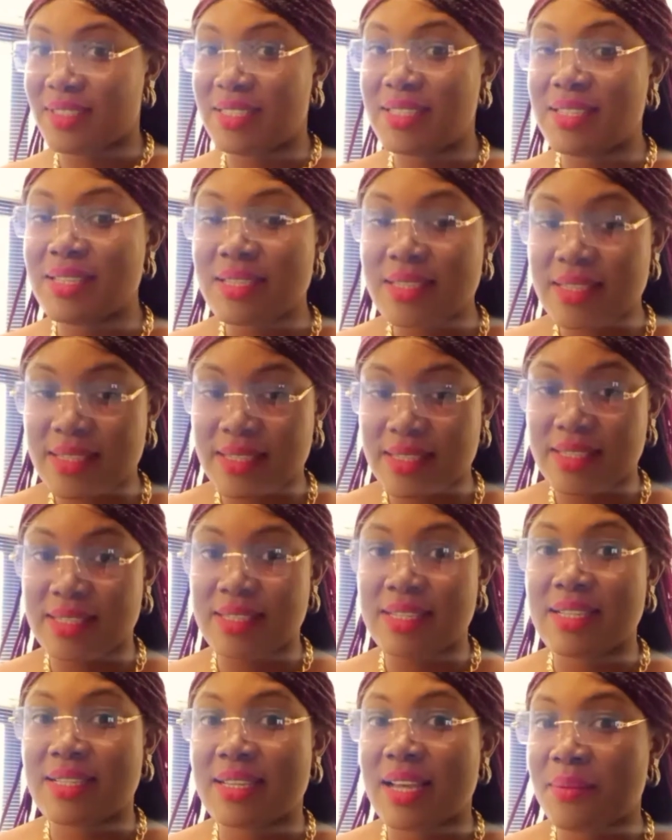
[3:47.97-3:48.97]
this
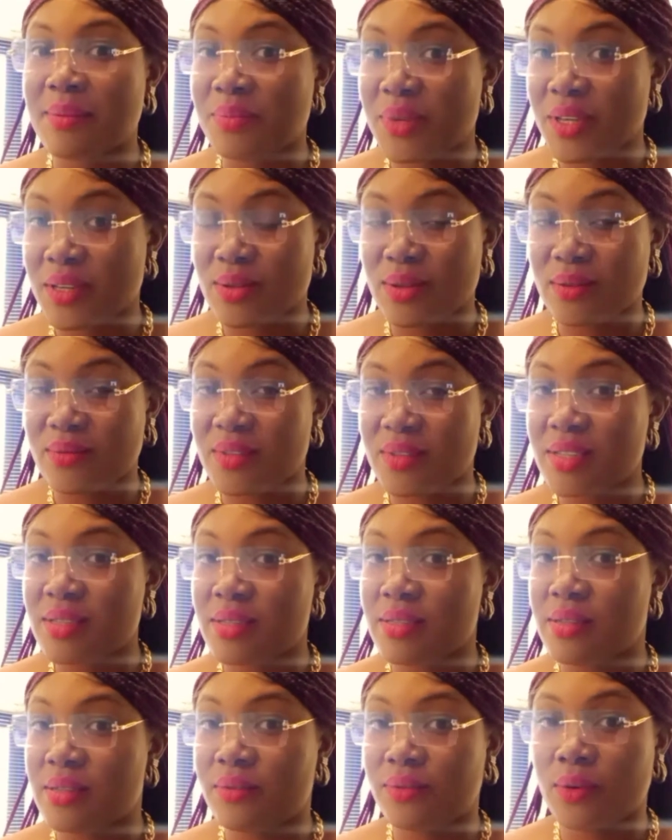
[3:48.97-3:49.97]
database of this
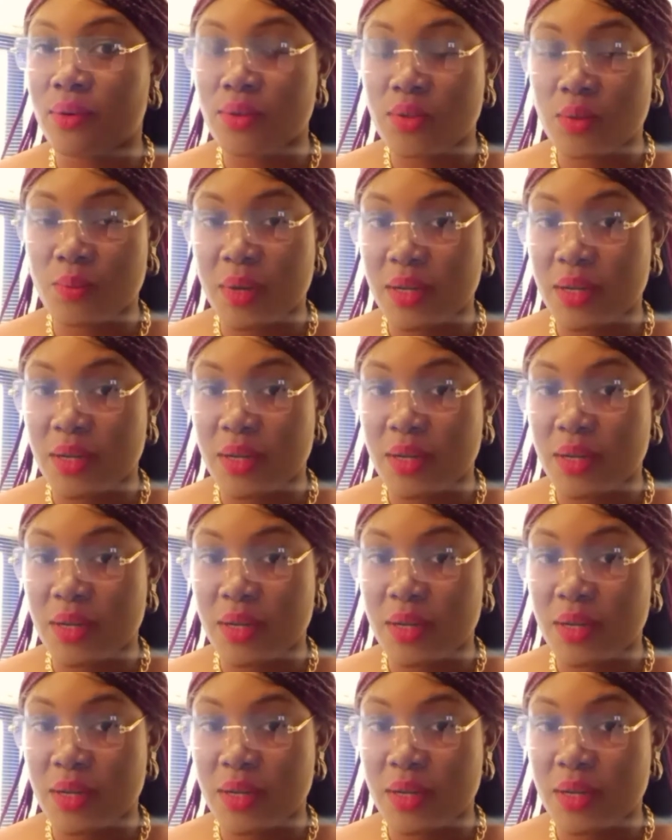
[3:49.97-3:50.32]
default